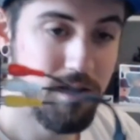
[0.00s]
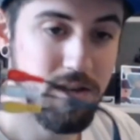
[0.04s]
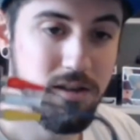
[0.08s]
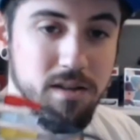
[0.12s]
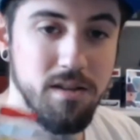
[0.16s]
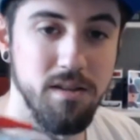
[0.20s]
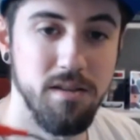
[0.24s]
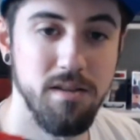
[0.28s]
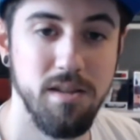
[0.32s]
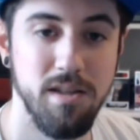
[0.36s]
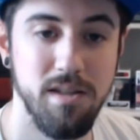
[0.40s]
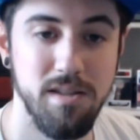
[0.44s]

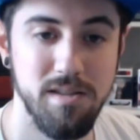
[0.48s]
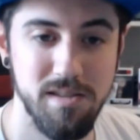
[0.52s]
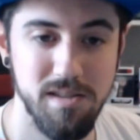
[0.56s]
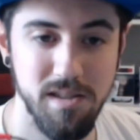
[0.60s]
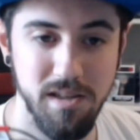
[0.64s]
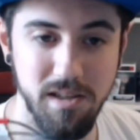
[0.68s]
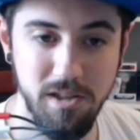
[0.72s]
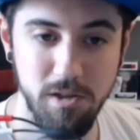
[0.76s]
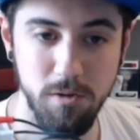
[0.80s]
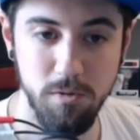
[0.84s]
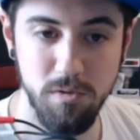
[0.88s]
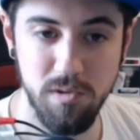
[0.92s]
needs a
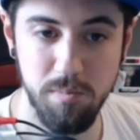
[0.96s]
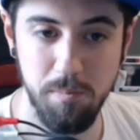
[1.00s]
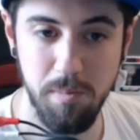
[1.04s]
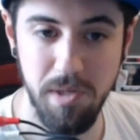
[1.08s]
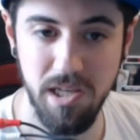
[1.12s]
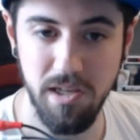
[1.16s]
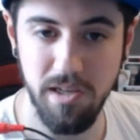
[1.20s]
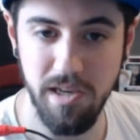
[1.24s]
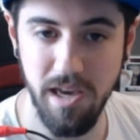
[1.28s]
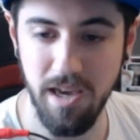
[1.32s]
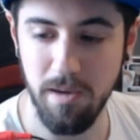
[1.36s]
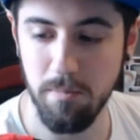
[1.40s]
USB
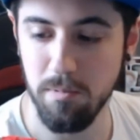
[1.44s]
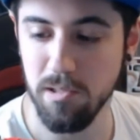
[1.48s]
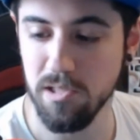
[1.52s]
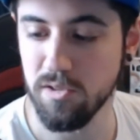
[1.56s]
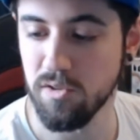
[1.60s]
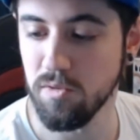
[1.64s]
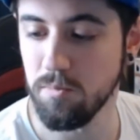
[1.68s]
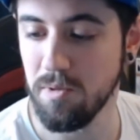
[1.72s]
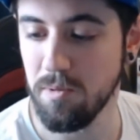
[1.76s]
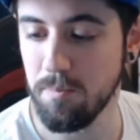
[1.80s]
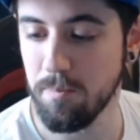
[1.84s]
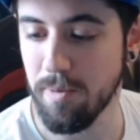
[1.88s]
cable to
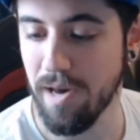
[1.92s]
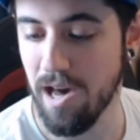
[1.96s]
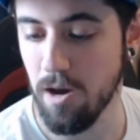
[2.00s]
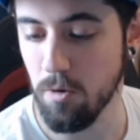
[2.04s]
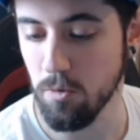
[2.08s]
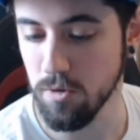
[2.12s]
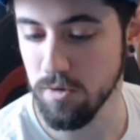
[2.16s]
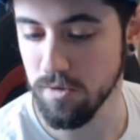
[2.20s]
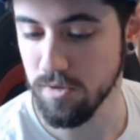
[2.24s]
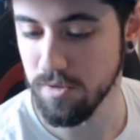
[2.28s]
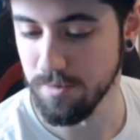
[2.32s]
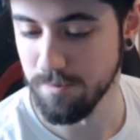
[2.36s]
be
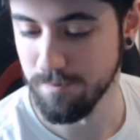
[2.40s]
powered.